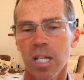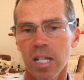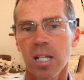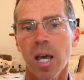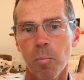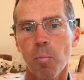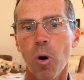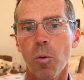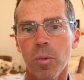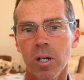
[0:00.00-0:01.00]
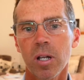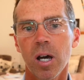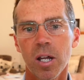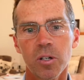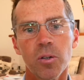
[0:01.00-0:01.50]
in that moment,
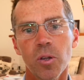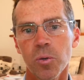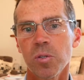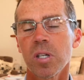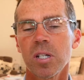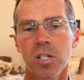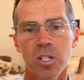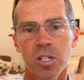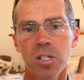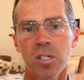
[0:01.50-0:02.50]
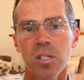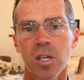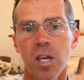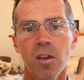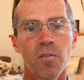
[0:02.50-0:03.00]
under those conditions,
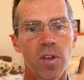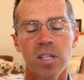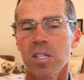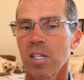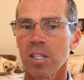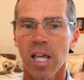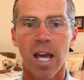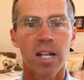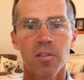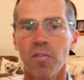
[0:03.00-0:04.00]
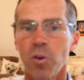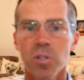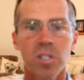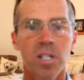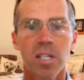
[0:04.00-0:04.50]
facing that
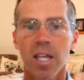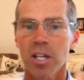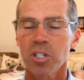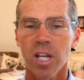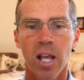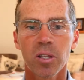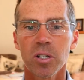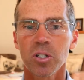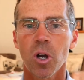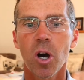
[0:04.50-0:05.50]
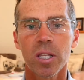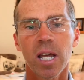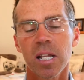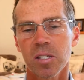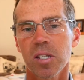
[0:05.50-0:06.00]
adversity, that challenge on
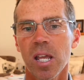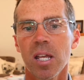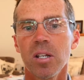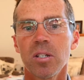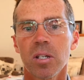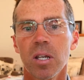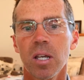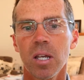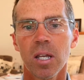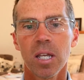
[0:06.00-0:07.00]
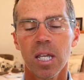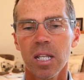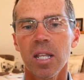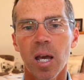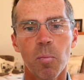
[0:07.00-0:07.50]
that stage,
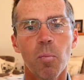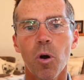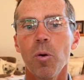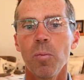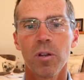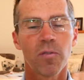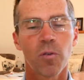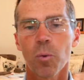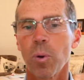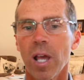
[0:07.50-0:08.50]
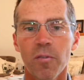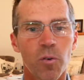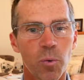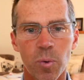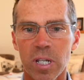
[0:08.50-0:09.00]
in that moment, for
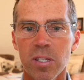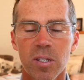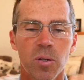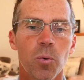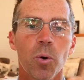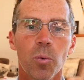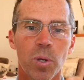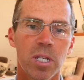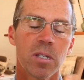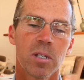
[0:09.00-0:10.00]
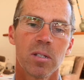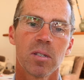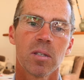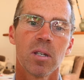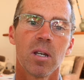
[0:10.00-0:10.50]
whatever reason or reasons,